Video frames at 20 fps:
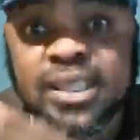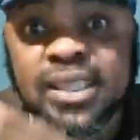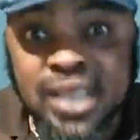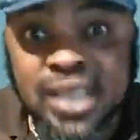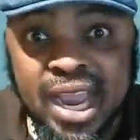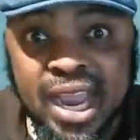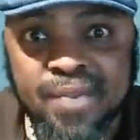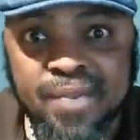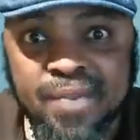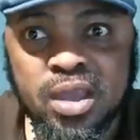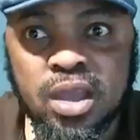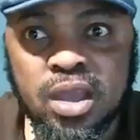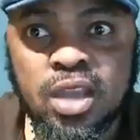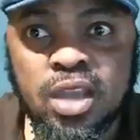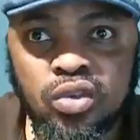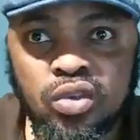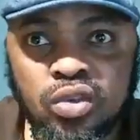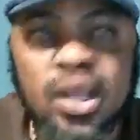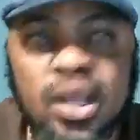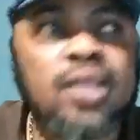time,
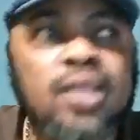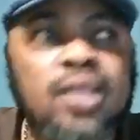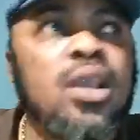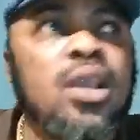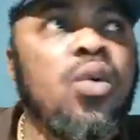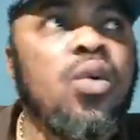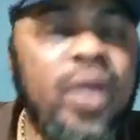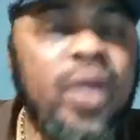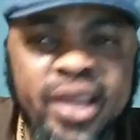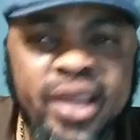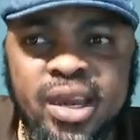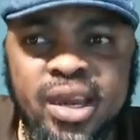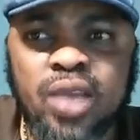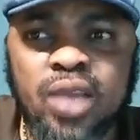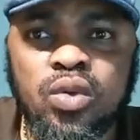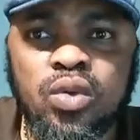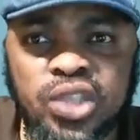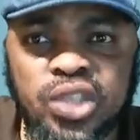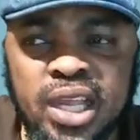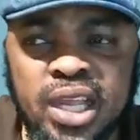so that when they
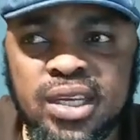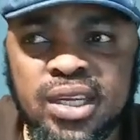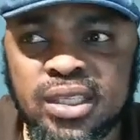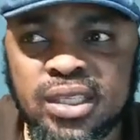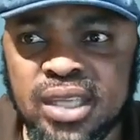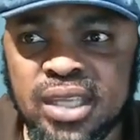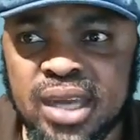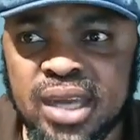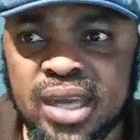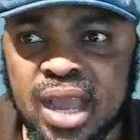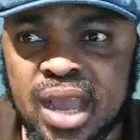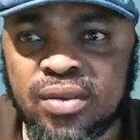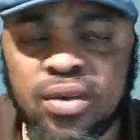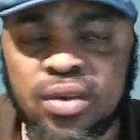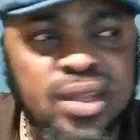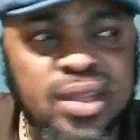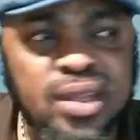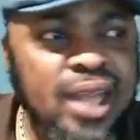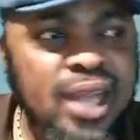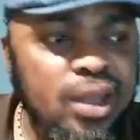negotiate this thing now,
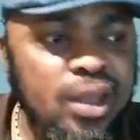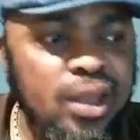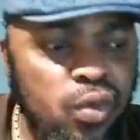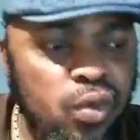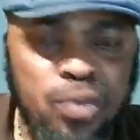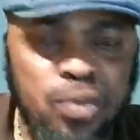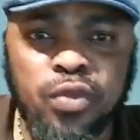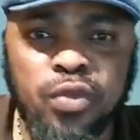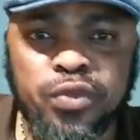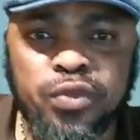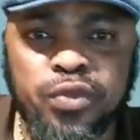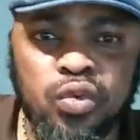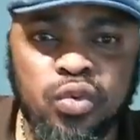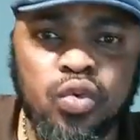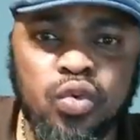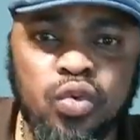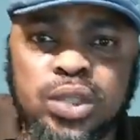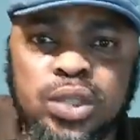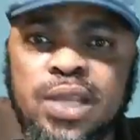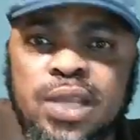not that they will remove you, you
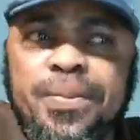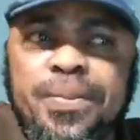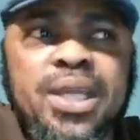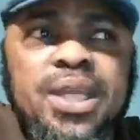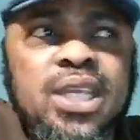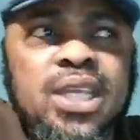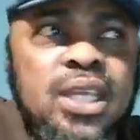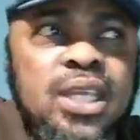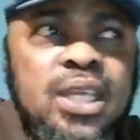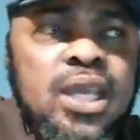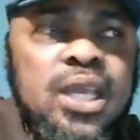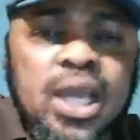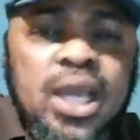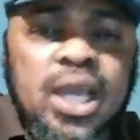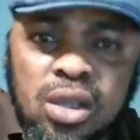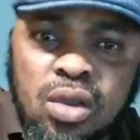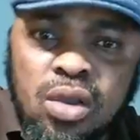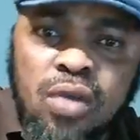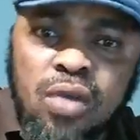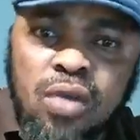will still be the
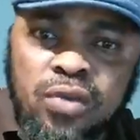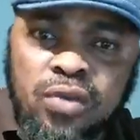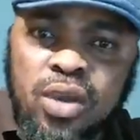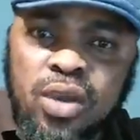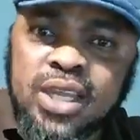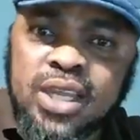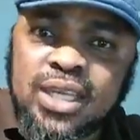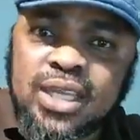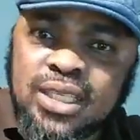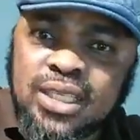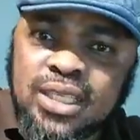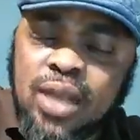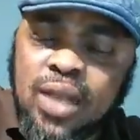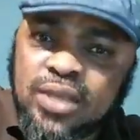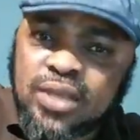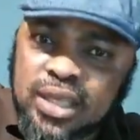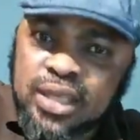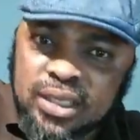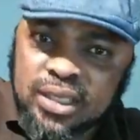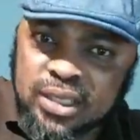governor in the
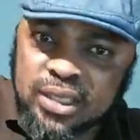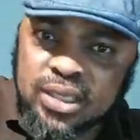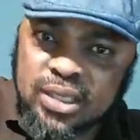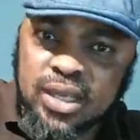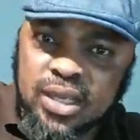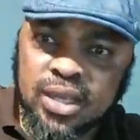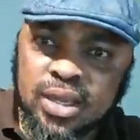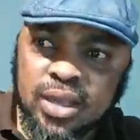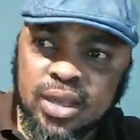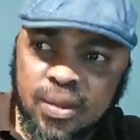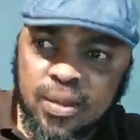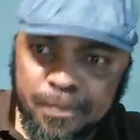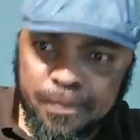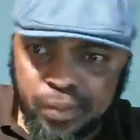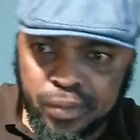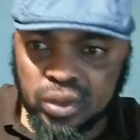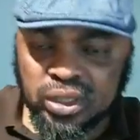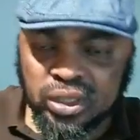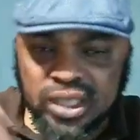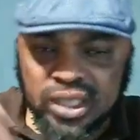southeast.
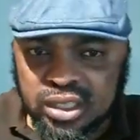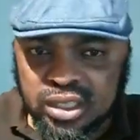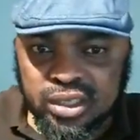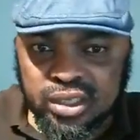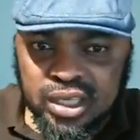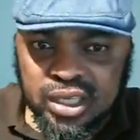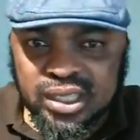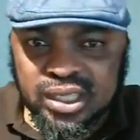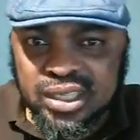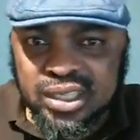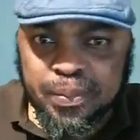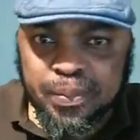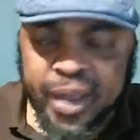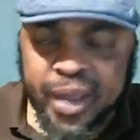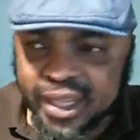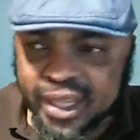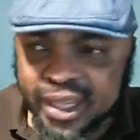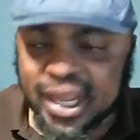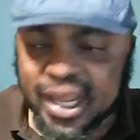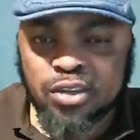But it is
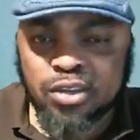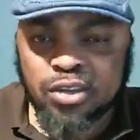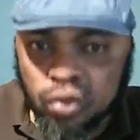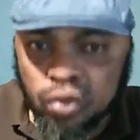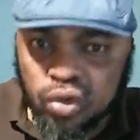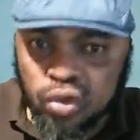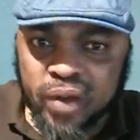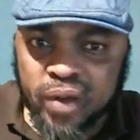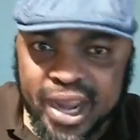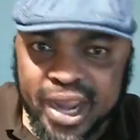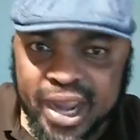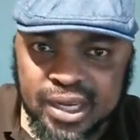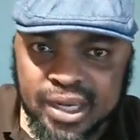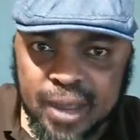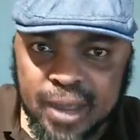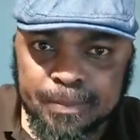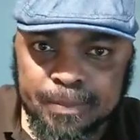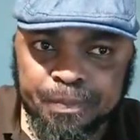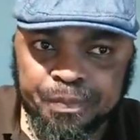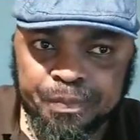better that you surrender.
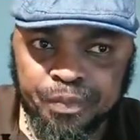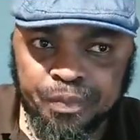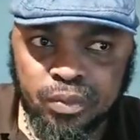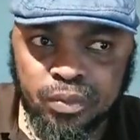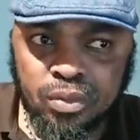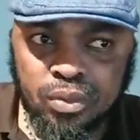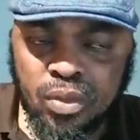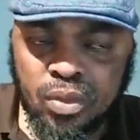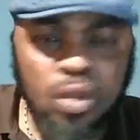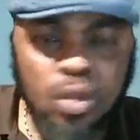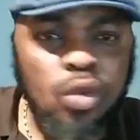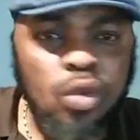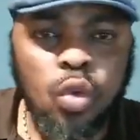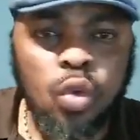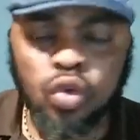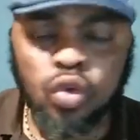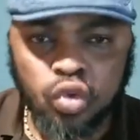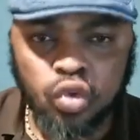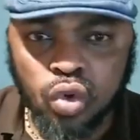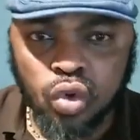
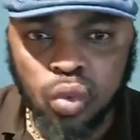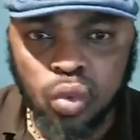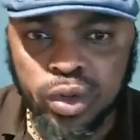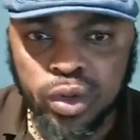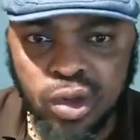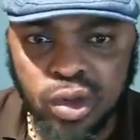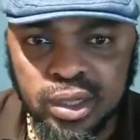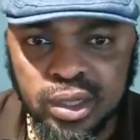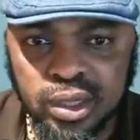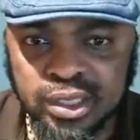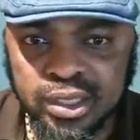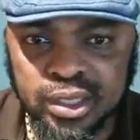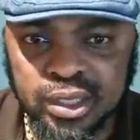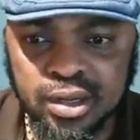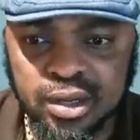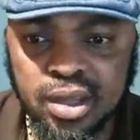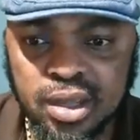Ojukwu will not listen.